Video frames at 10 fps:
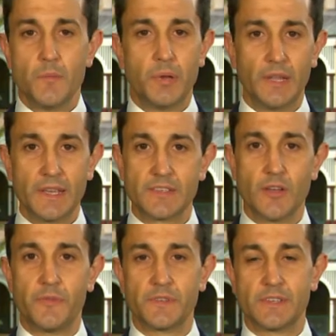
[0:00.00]
police
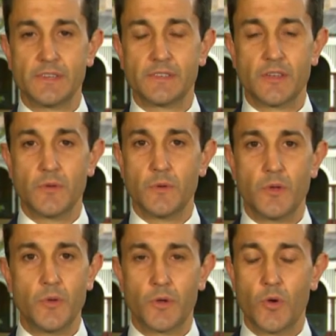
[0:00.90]
officers who
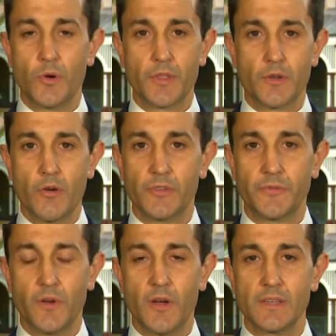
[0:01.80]
are caught in the
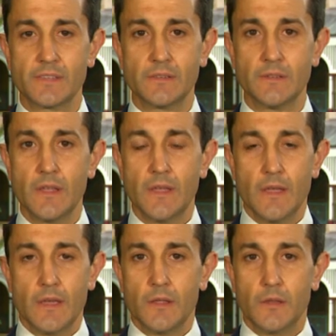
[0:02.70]
crossfires. And
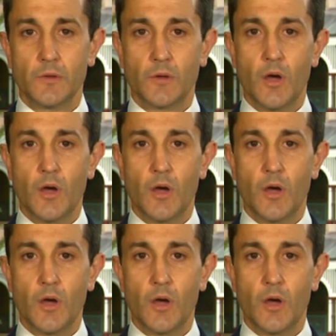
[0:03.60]
look,